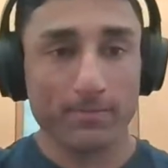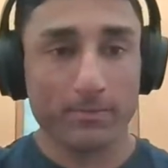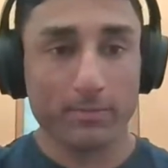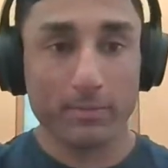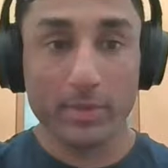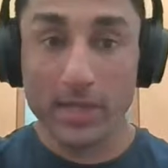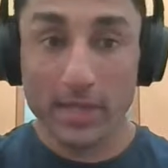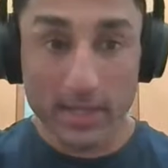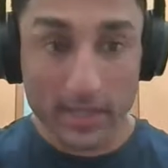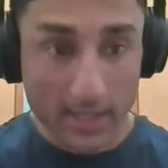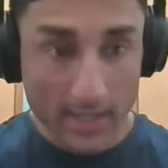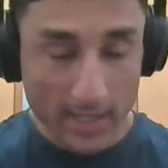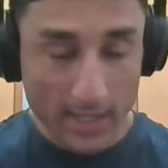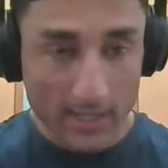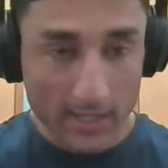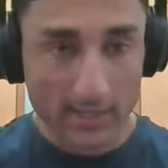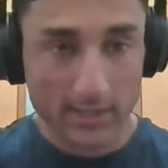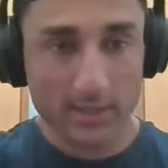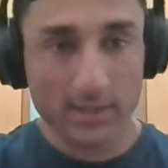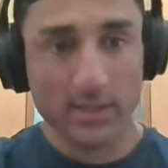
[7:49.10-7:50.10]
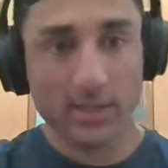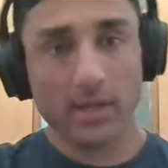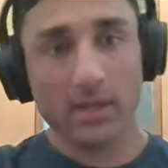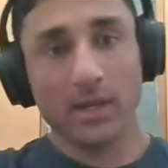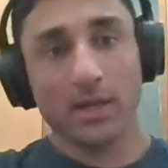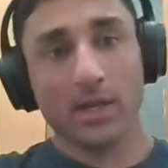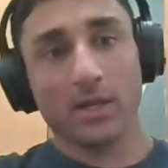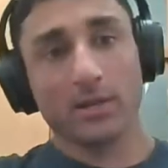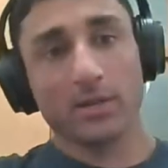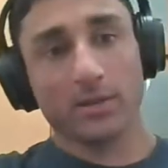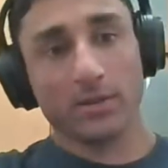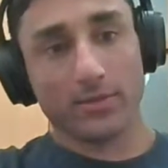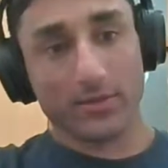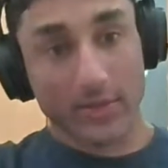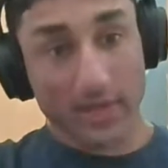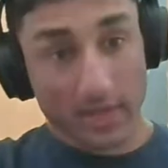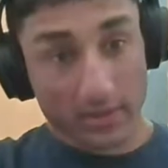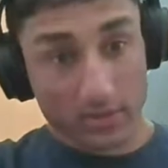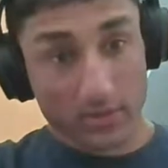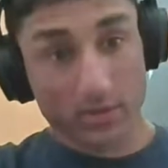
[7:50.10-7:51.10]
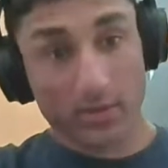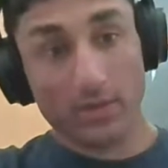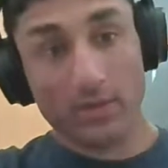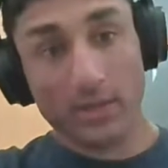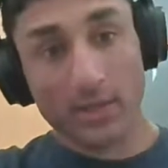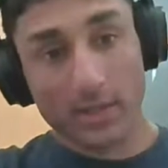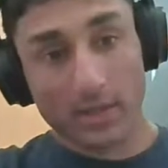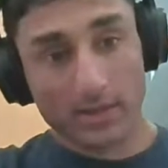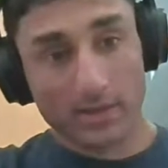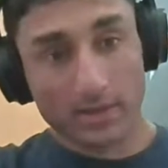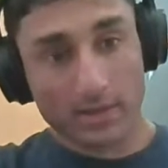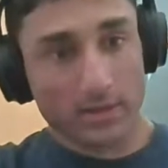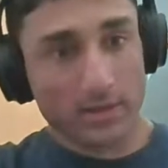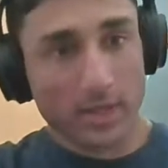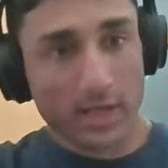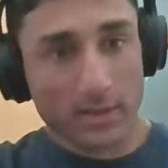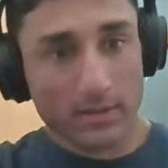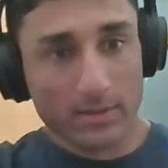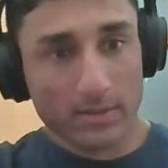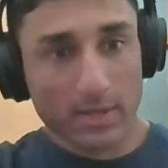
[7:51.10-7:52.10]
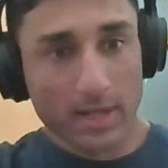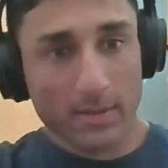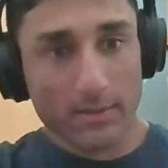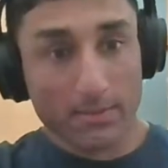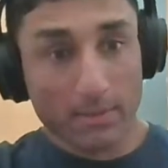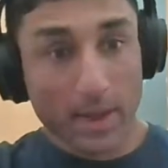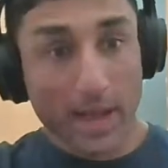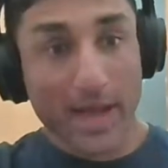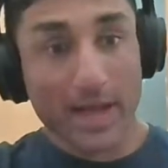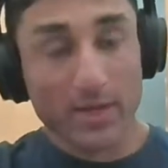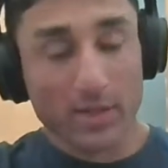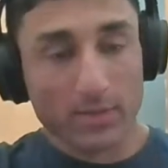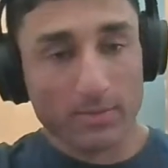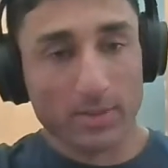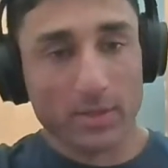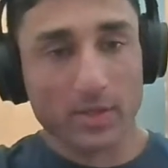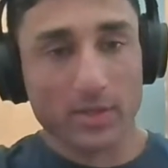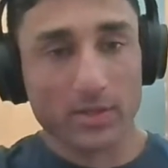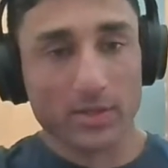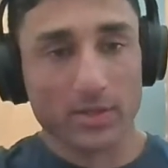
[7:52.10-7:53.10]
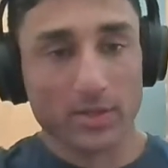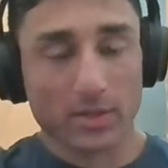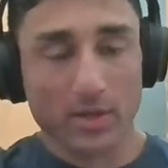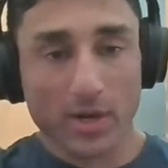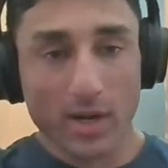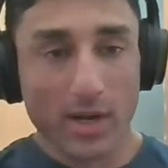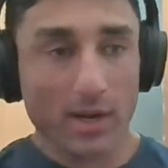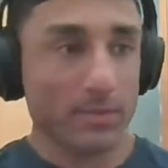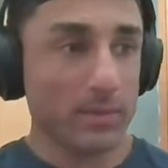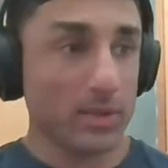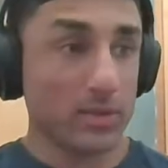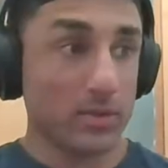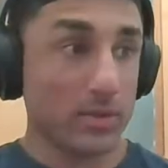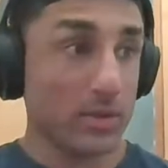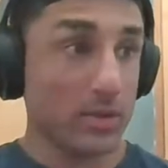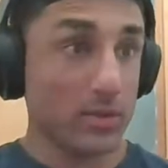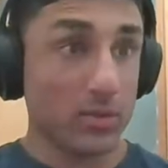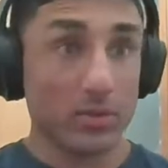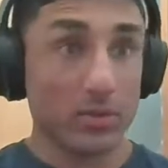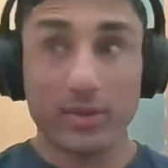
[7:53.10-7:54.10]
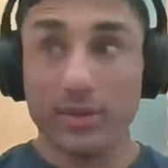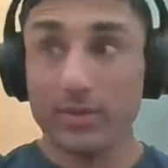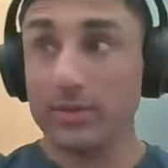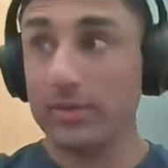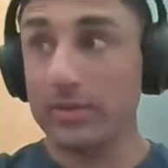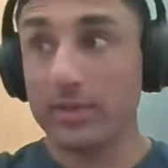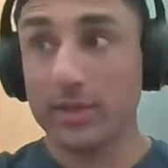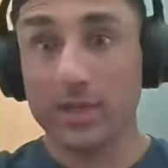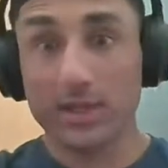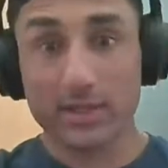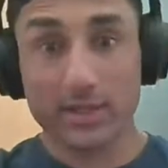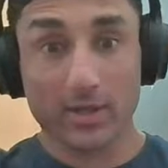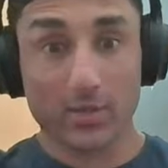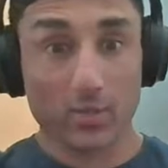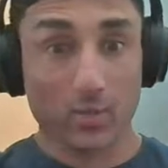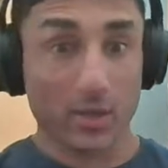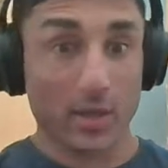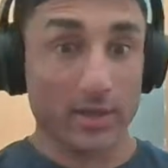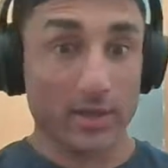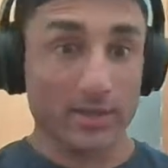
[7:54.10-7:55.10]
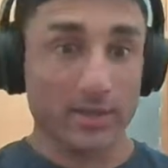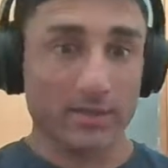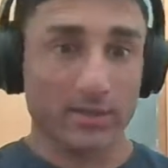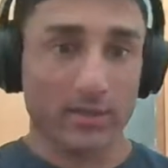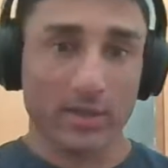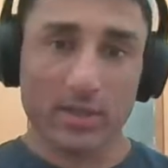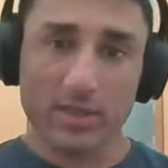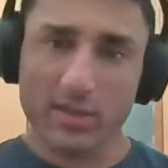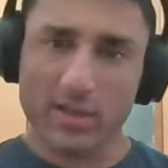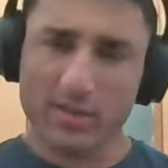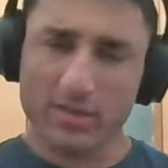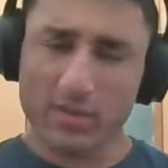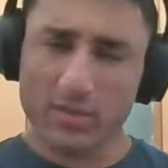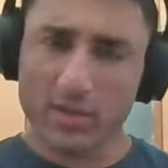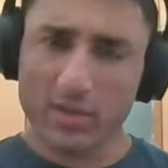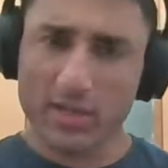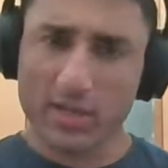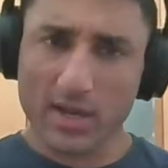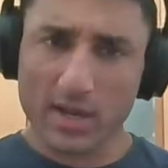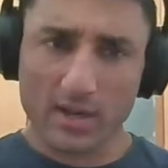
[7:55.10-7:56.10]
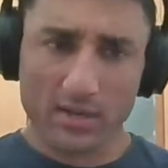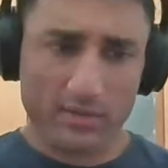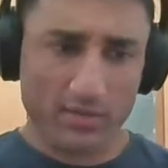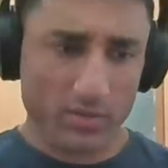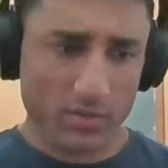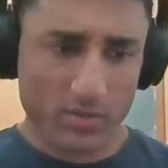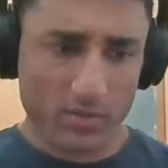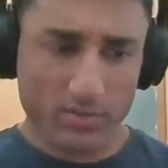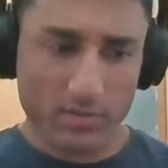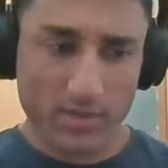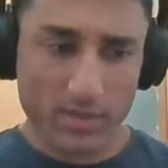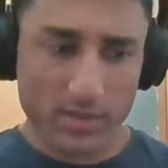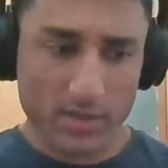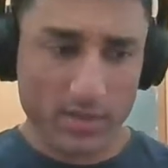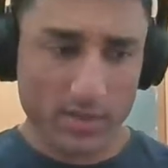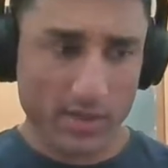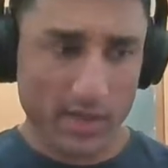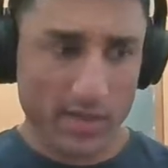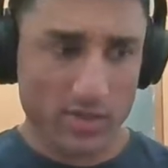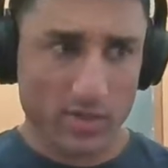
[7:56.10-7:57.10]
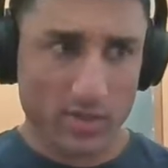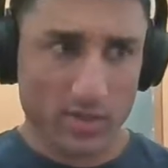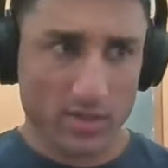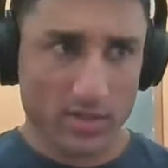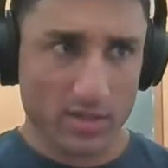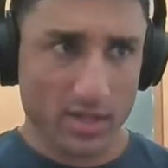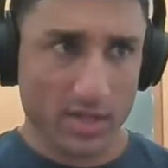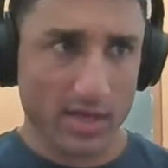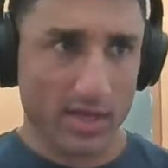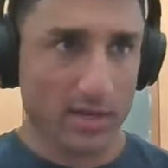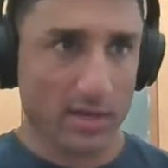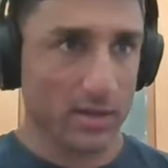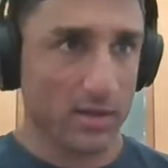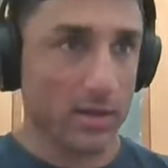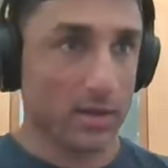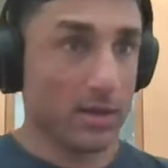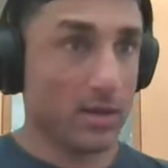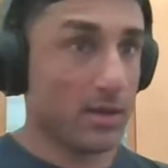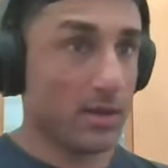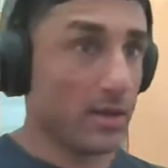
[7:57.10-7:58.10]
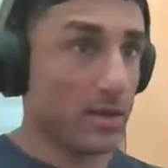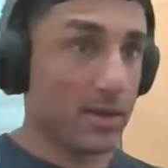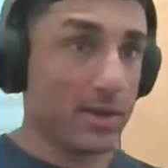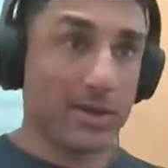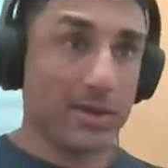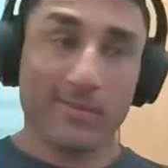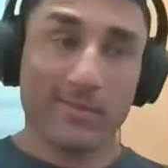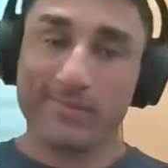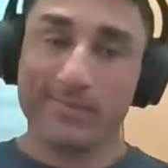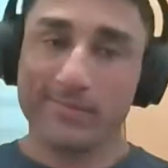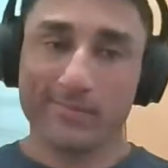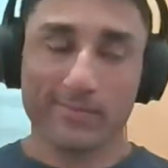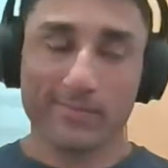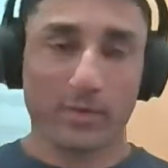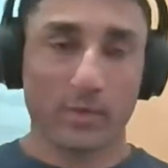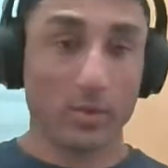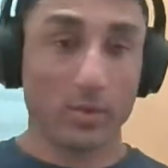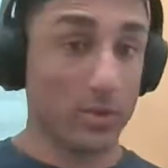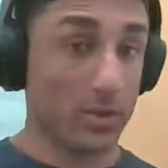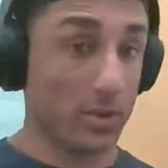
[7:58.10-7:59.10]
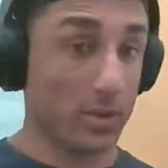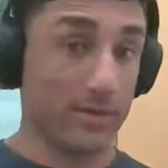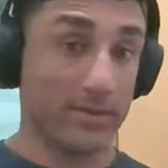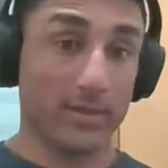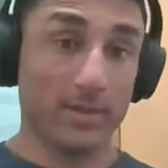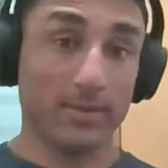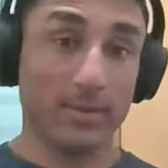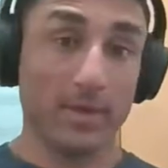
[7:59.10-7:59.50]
billionaires. They batch, because you can't be doing all different things at once. If you're this kind of entrepreneur that's just like all over the